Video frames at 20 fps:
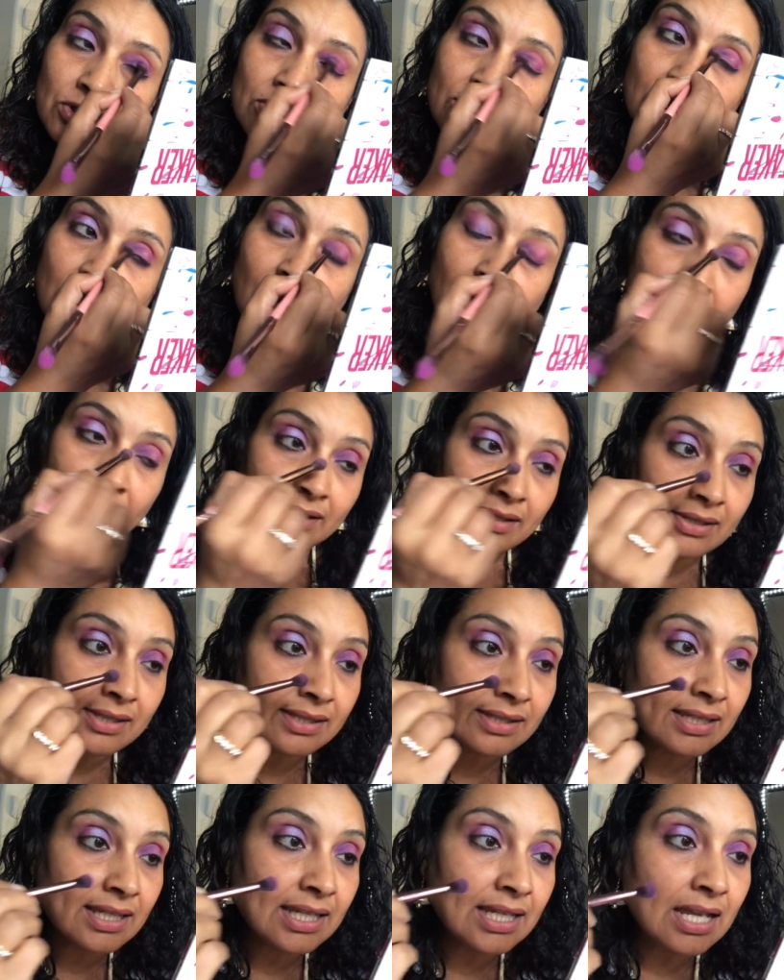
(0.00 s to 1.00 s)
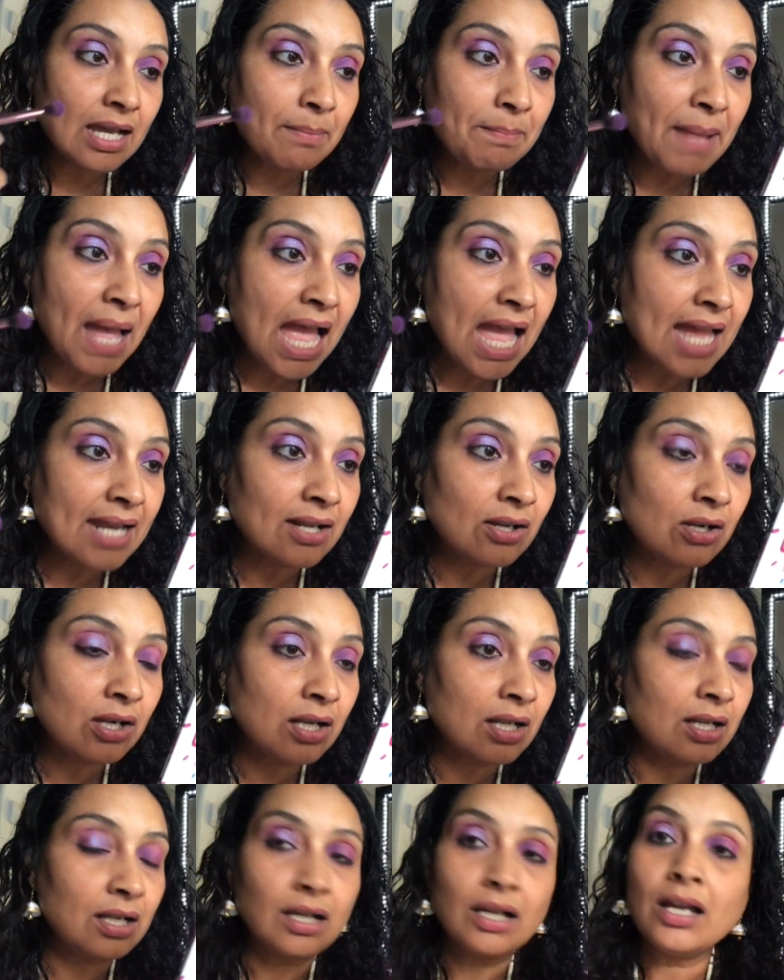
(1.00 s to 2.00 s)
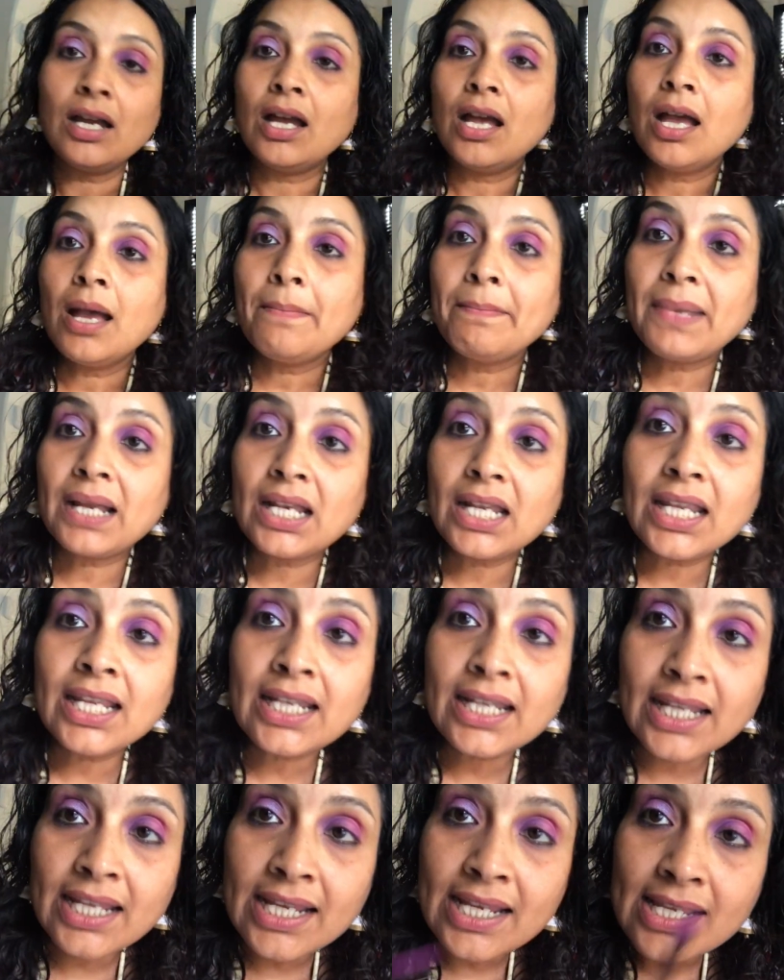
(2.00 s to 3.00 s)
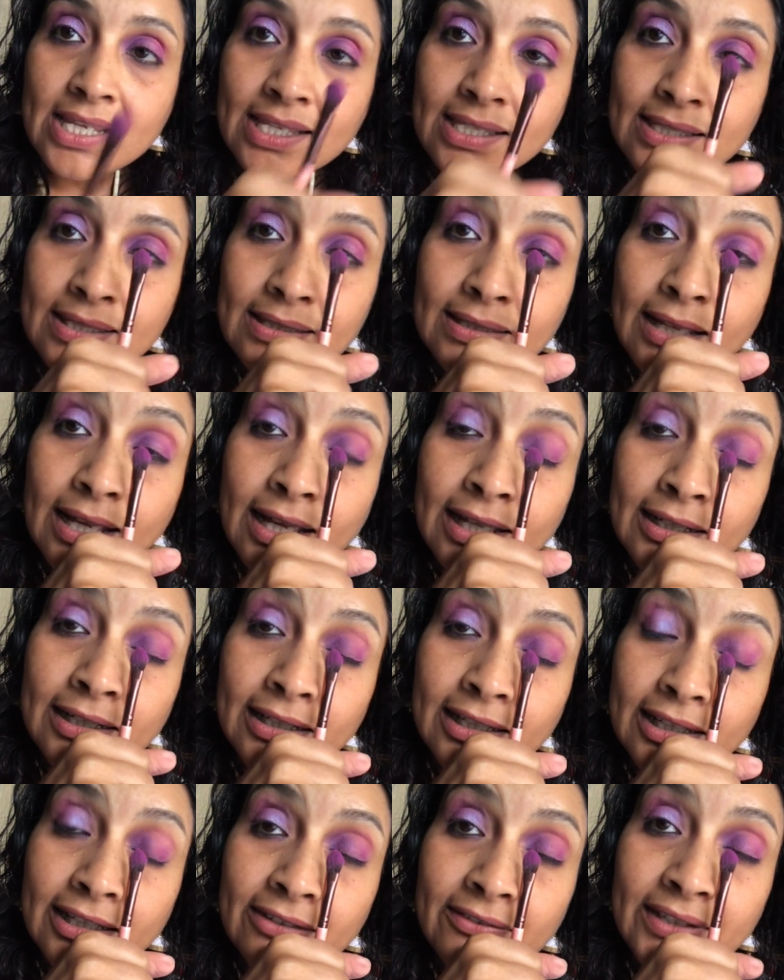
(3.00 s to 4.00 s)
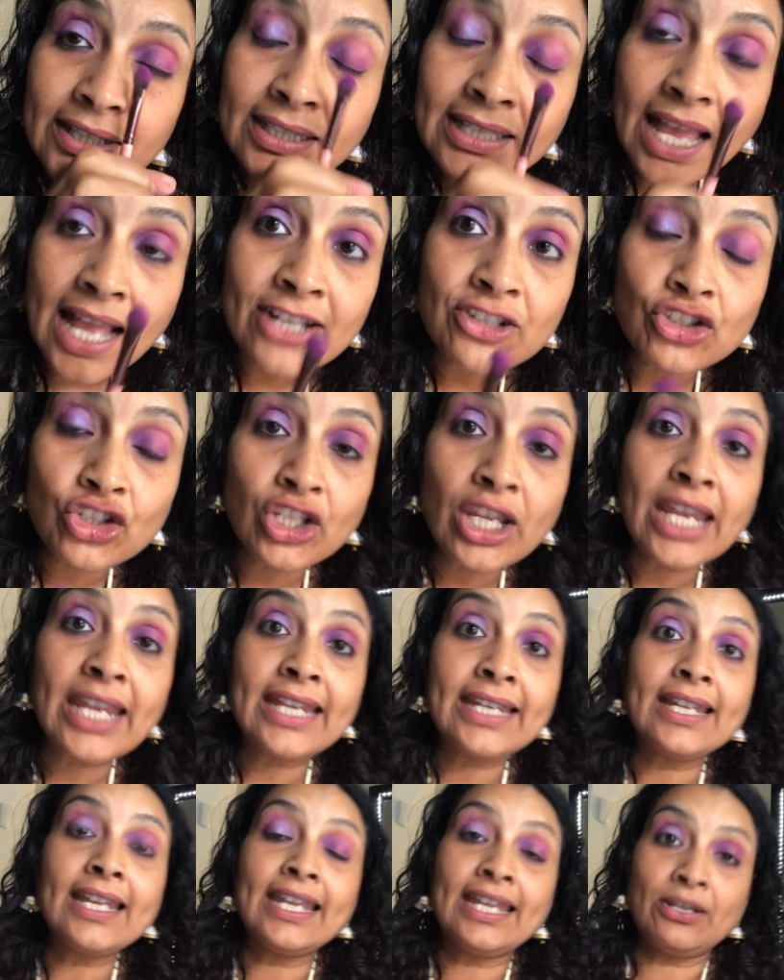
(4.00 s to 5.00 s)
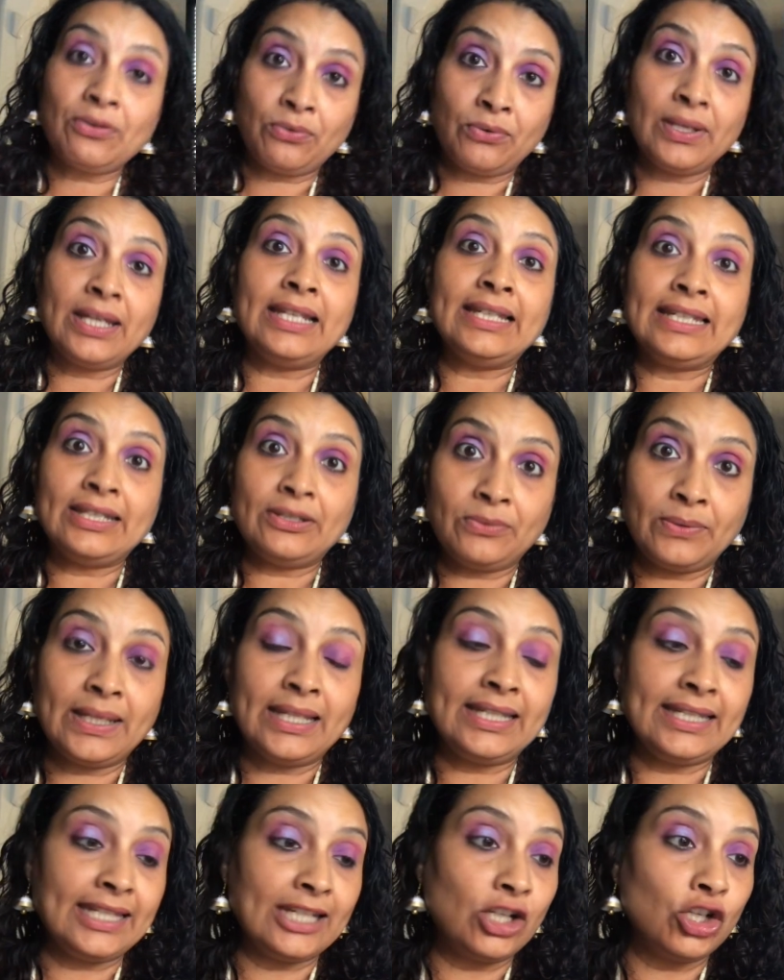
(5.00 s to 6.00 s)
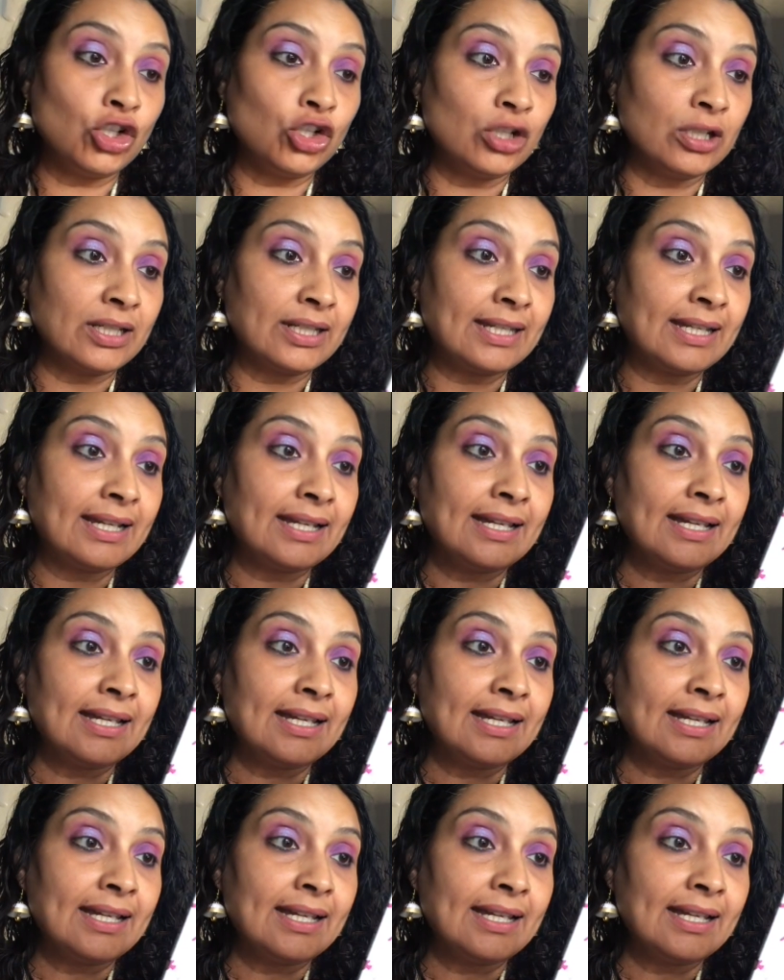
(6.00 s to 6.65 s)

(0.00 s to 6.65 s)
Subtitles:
starting to see a pattern, but it is kind of giving that shade a really, really good